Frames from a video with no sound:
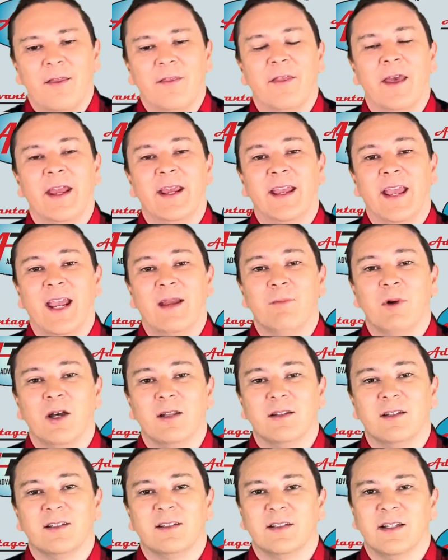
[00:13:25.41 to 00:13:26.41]
They came
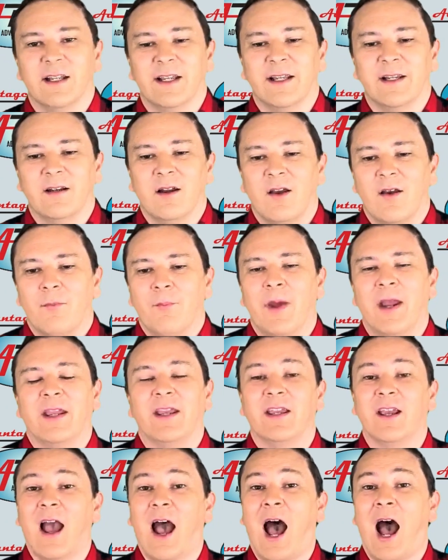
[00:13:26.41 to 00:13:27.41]
on the scene
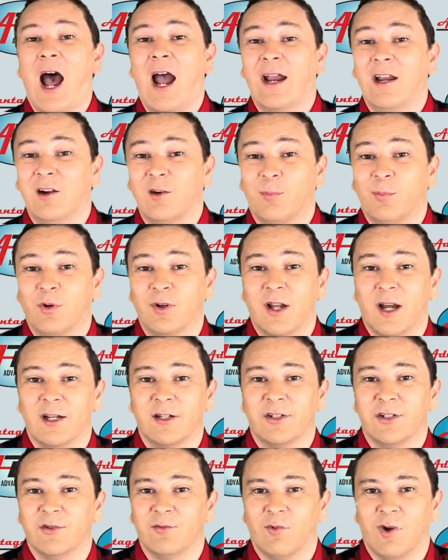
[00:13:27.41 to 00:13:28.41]
making higher
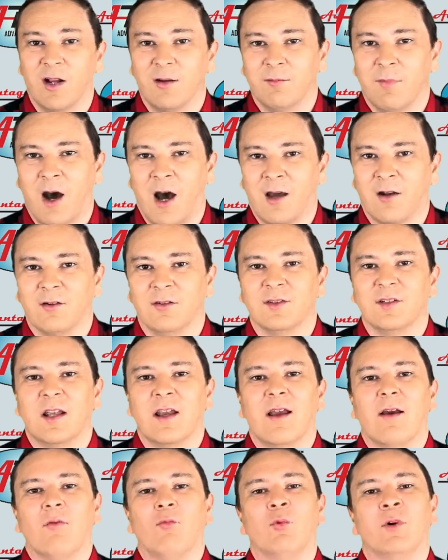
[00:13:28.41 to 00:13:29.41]
production run models
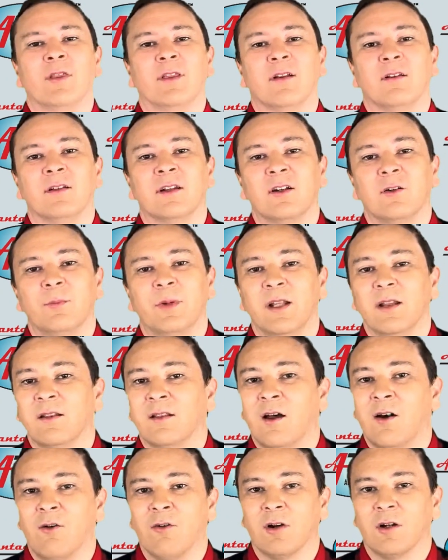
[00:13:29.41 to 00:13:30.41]
with a little bit
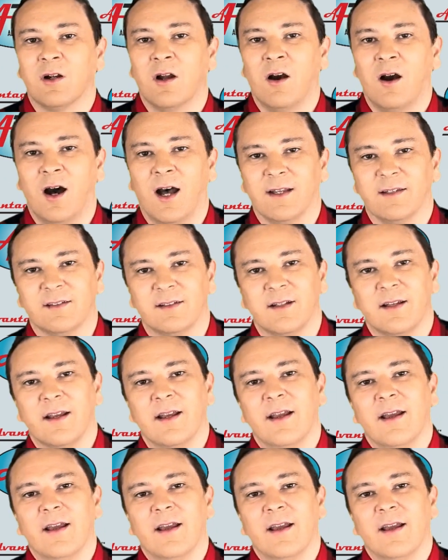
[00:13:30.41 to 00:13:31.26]
lower cost.